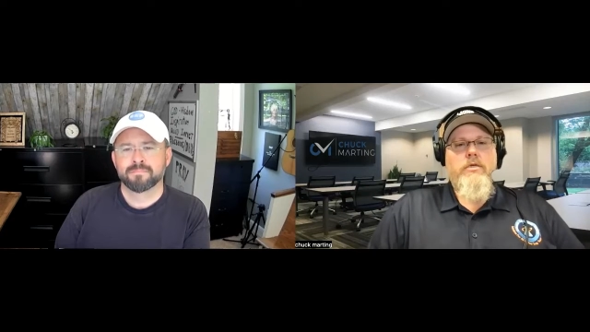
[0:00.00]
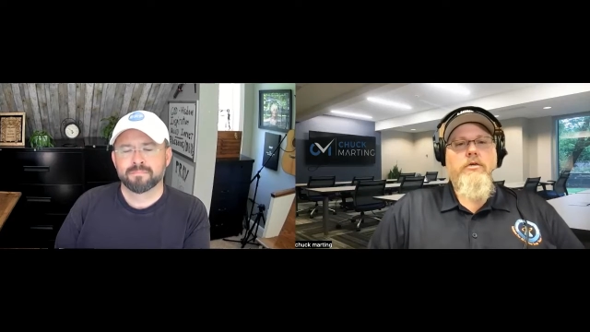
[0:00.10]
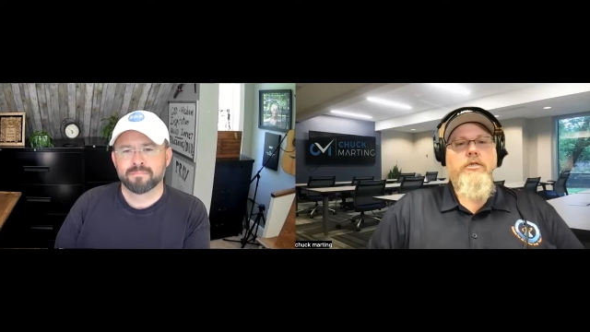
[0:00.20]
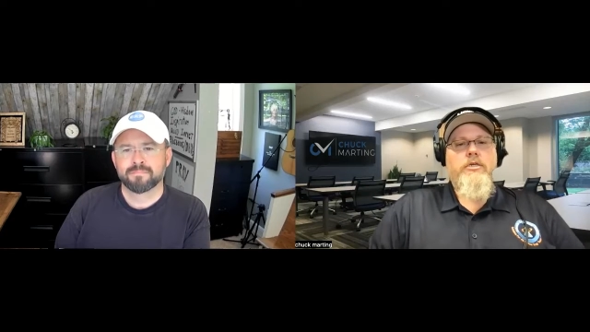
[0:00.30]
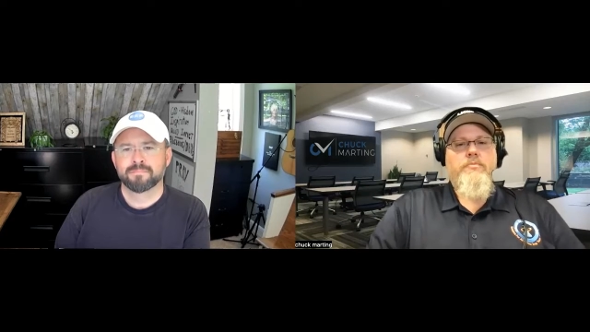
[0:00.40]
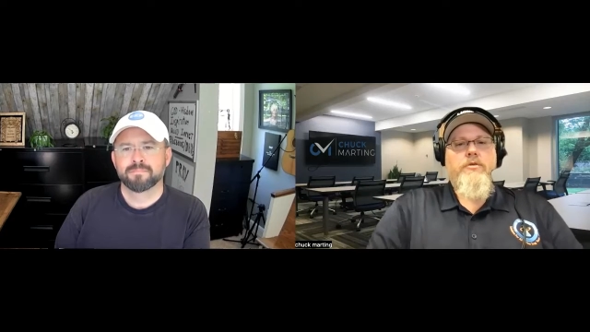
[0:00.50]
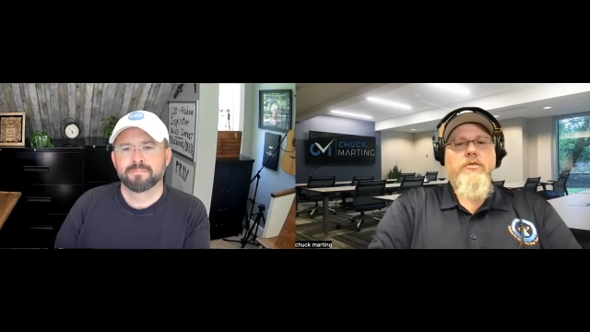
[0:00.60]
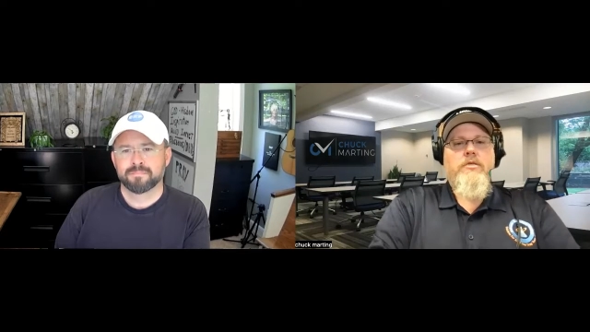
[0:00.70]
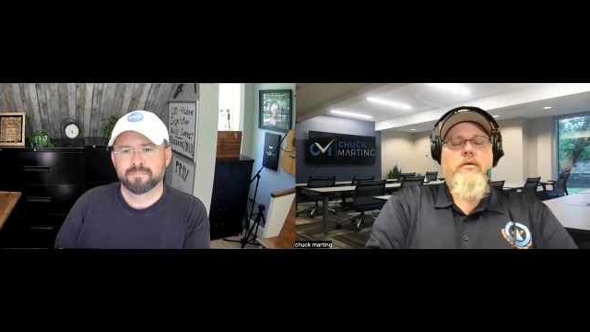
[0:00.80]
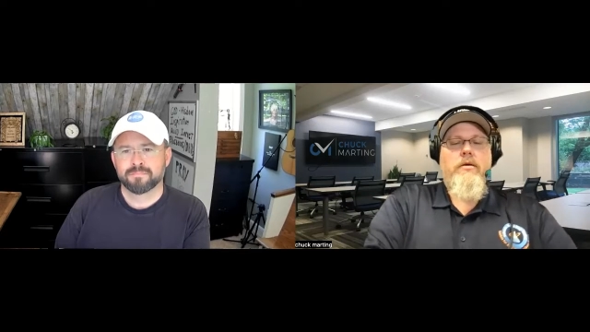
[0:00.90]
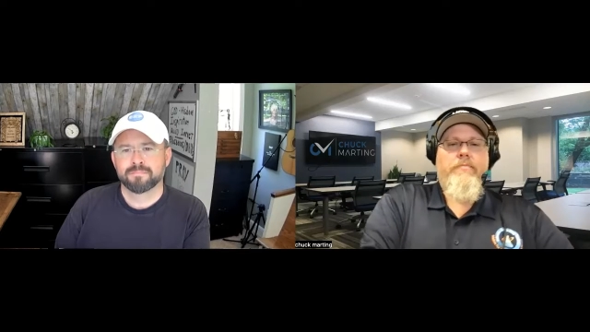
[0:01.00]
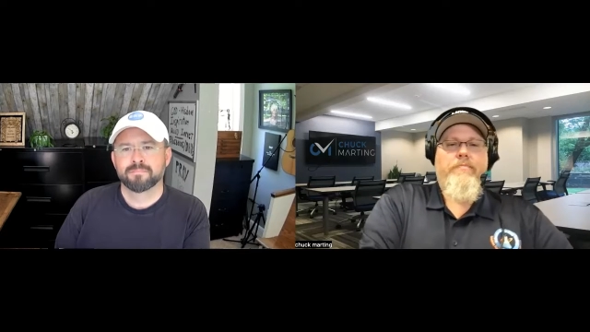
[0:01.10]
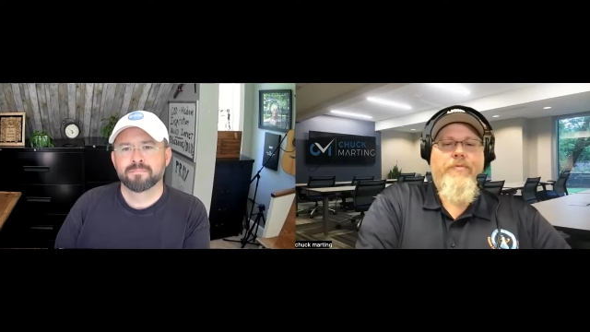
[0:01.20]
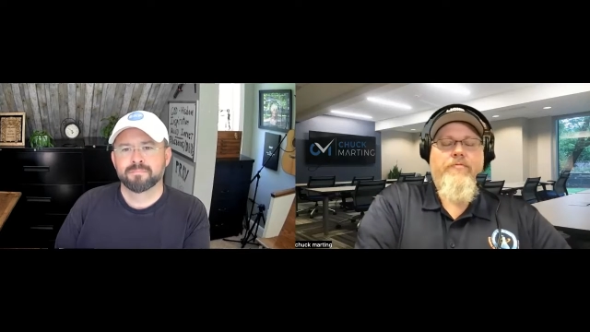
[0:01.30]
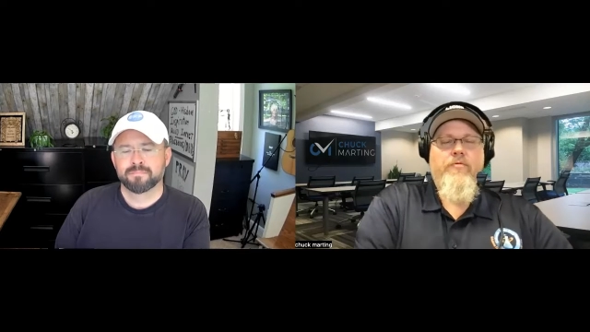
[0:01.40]
Speaker 1: leadership is
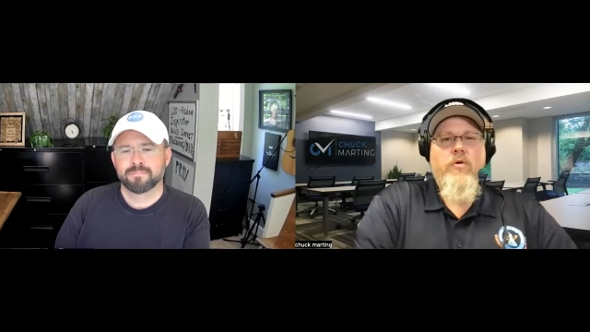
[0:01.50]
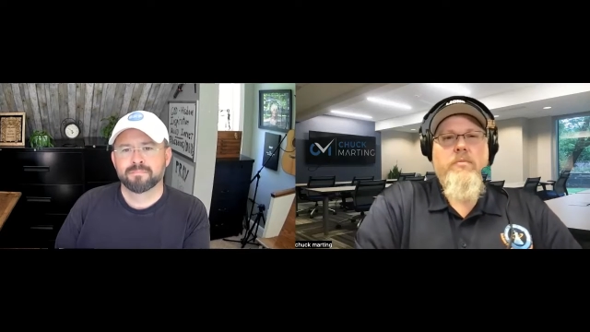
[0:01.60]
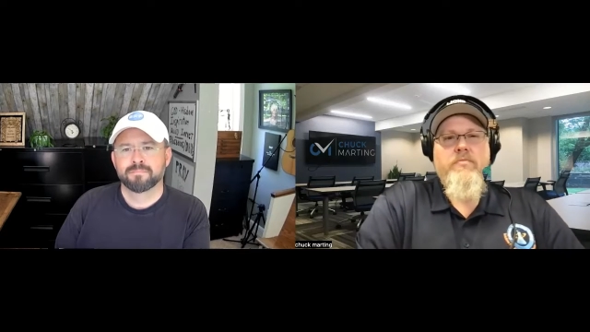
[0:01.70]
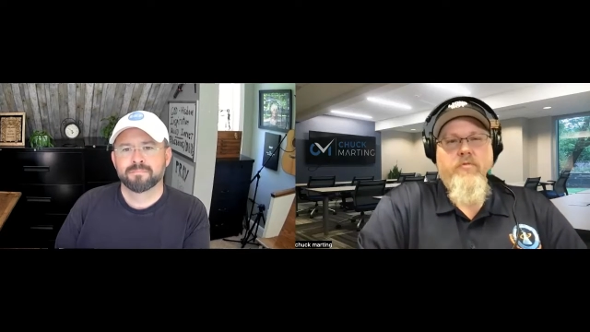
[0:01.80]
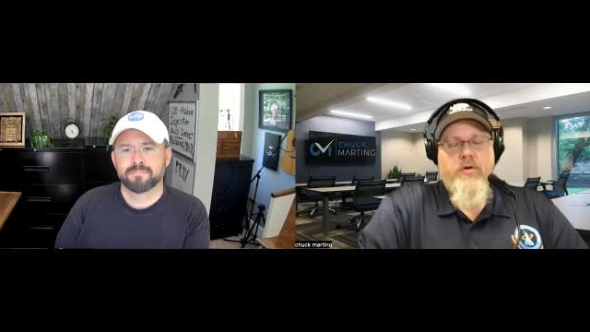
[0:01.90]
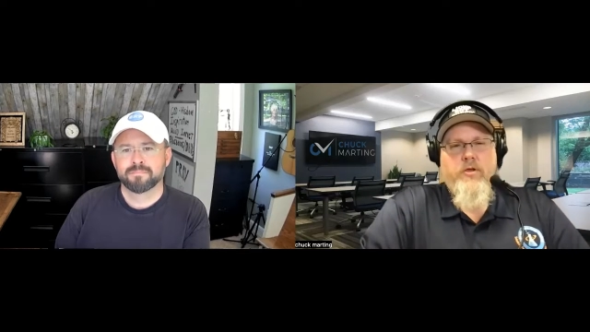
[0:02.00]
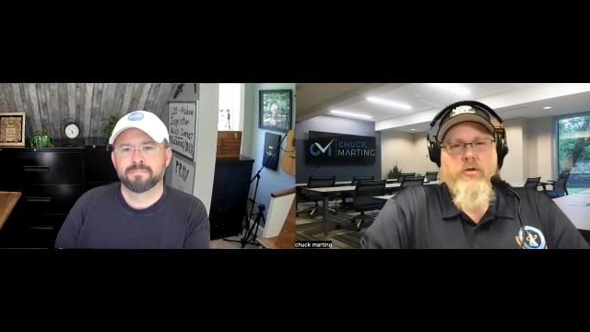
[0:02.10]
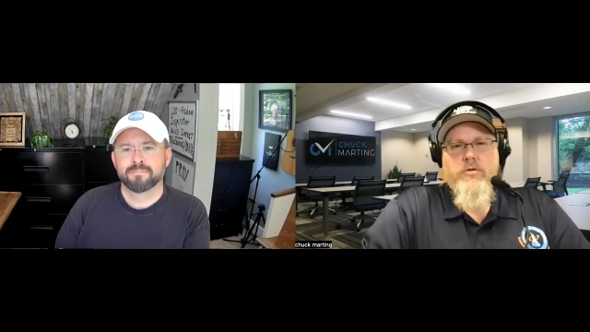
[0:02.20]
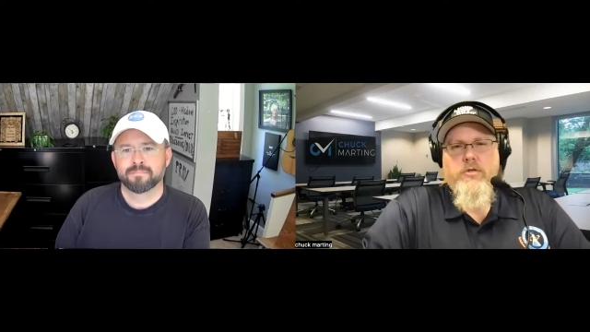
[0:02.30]
formed for you.